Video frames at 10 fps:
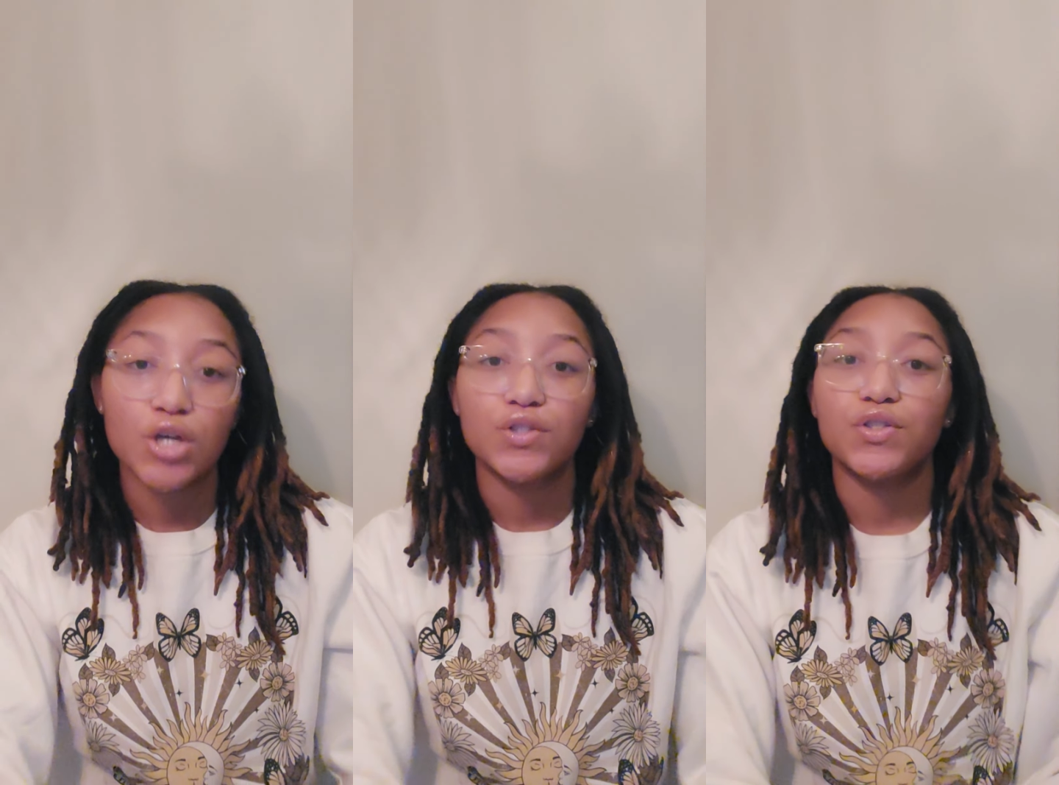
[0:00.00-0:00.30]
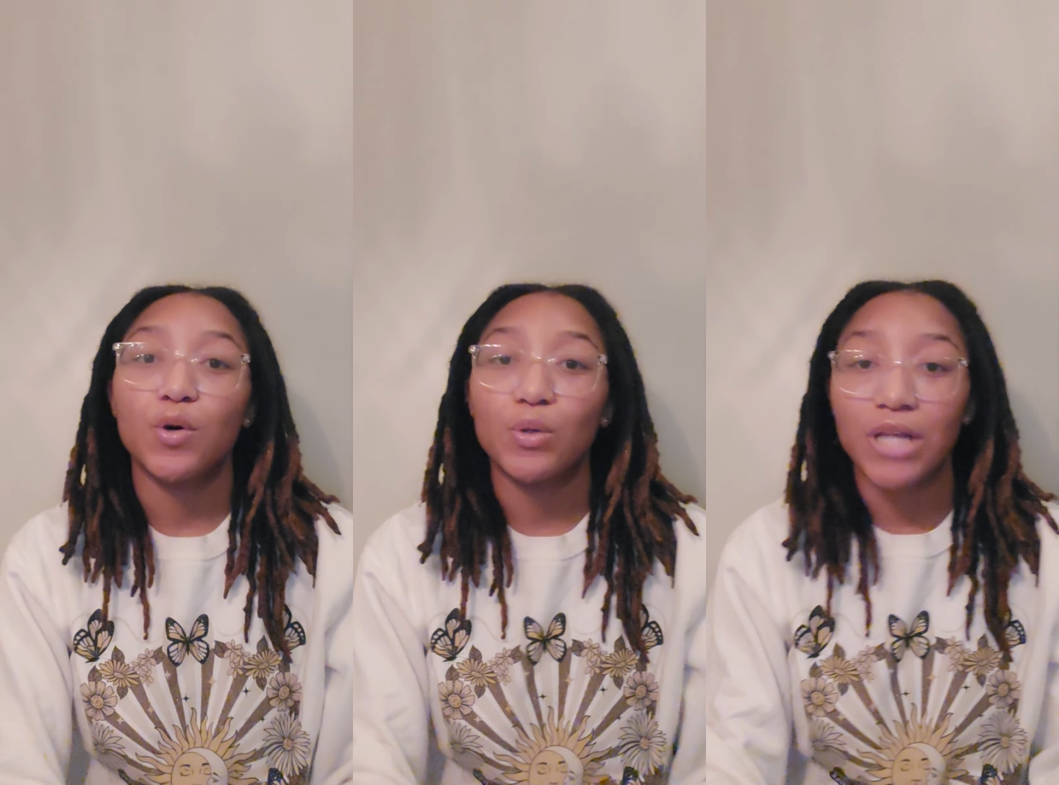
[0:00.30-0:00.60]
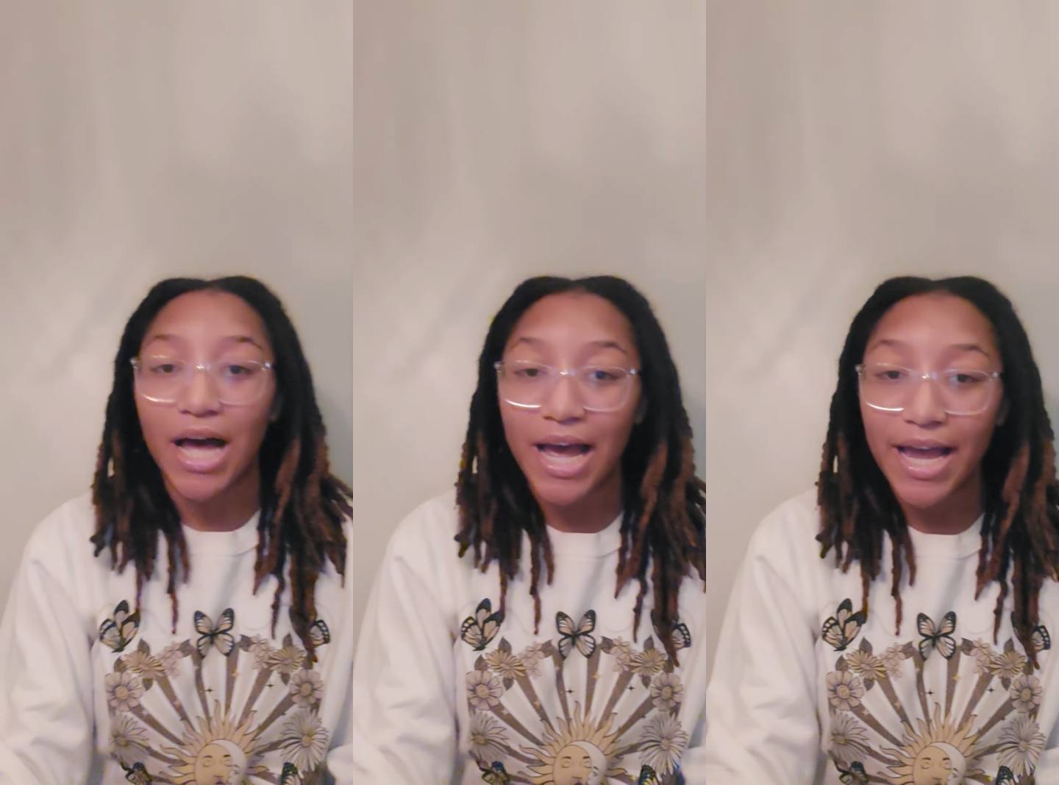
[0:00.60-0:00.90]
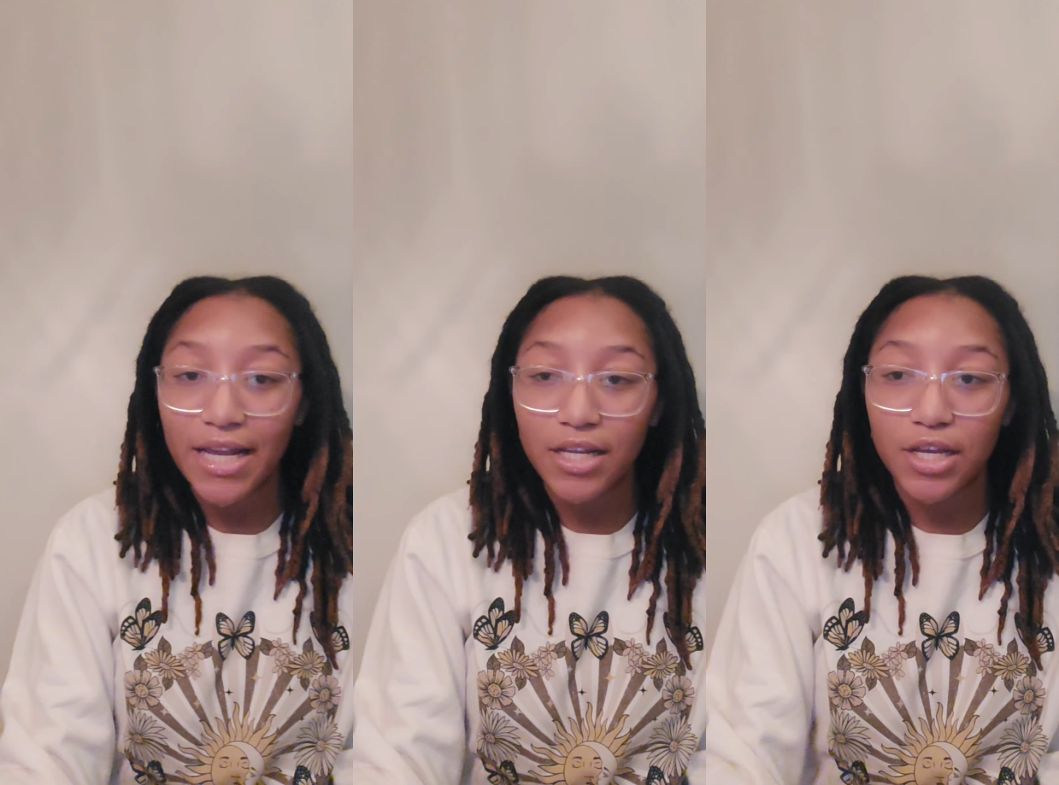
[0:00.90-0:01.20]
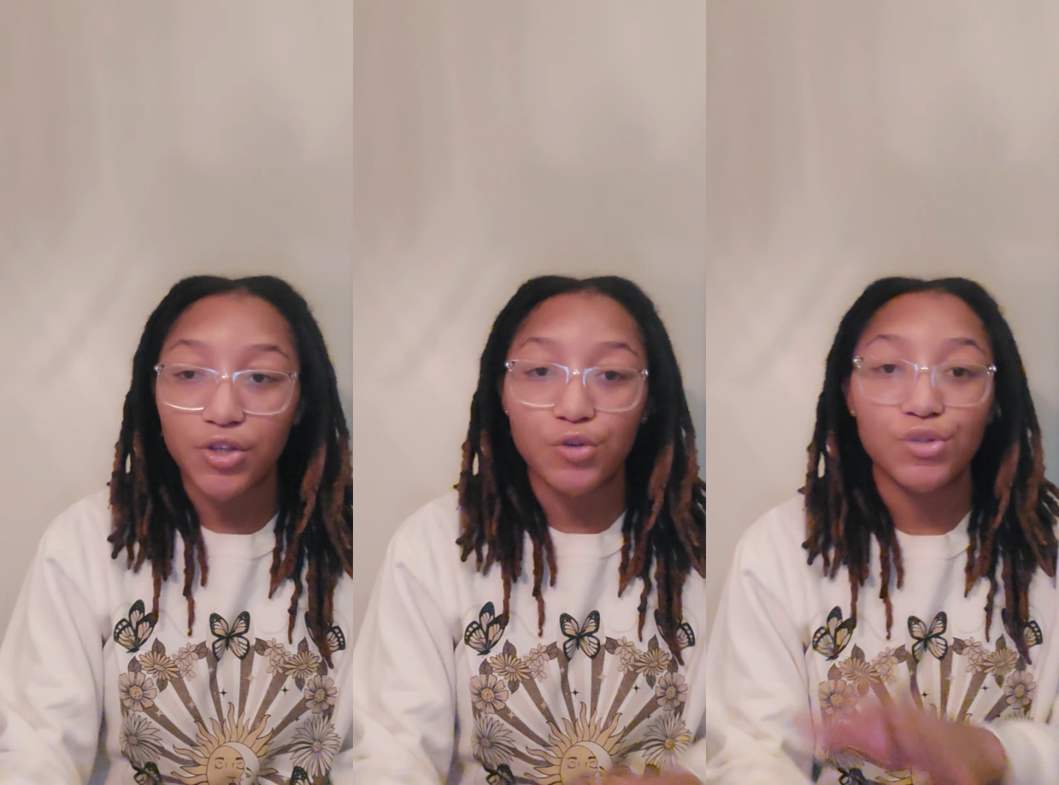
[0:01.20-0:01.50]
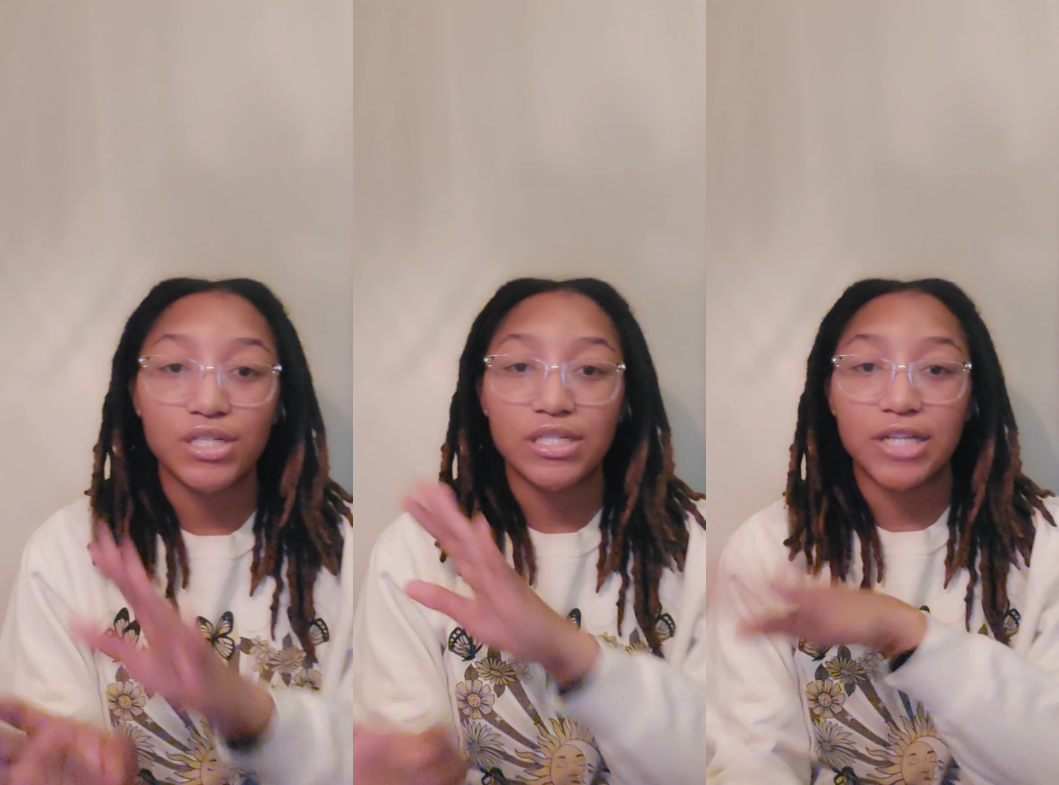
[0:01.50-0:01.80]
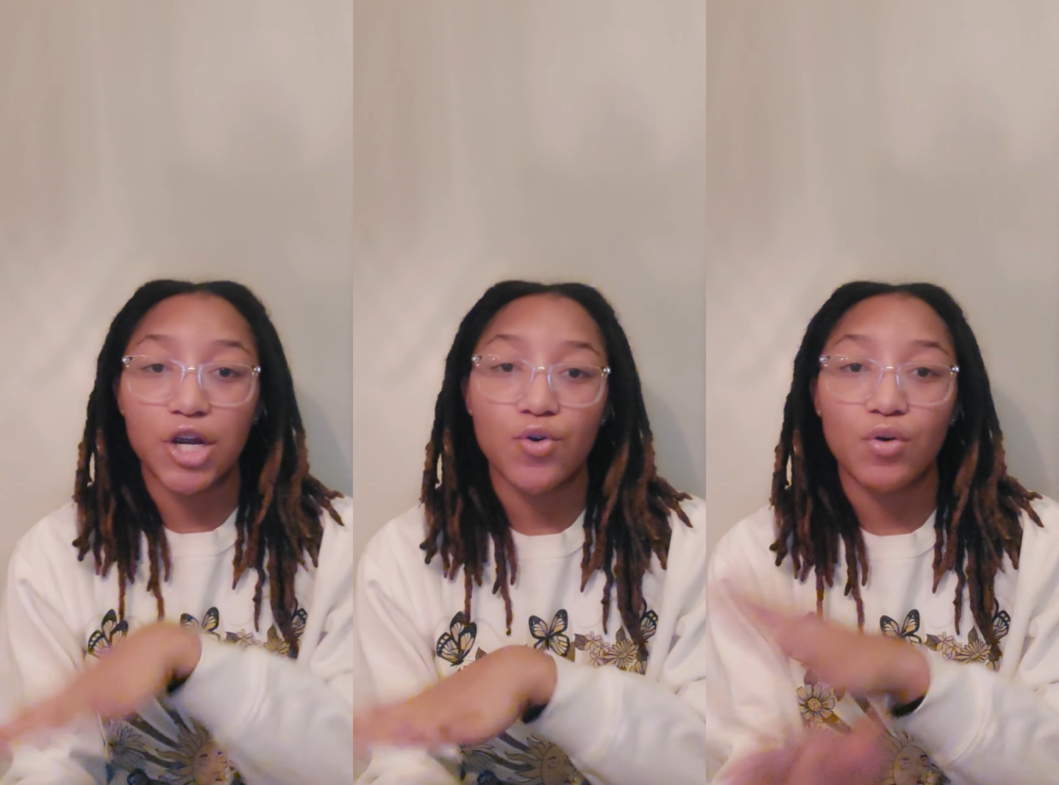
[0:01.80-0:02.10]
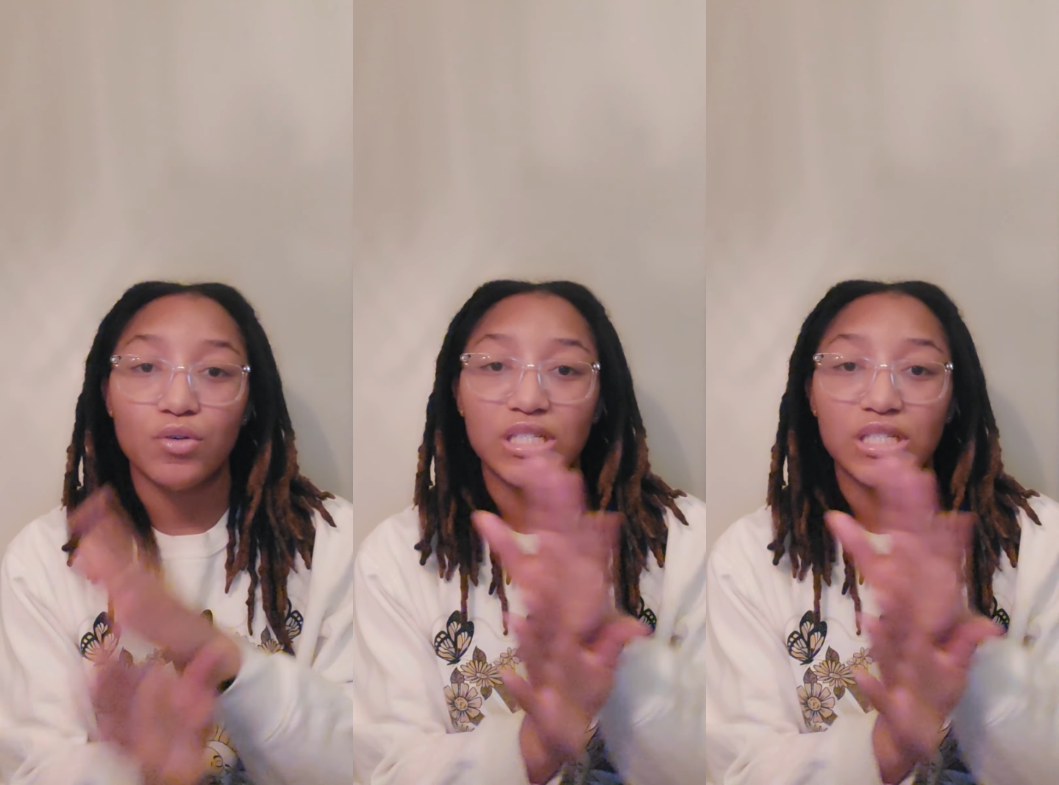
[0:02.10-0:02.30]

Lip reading: So line, it uses narrow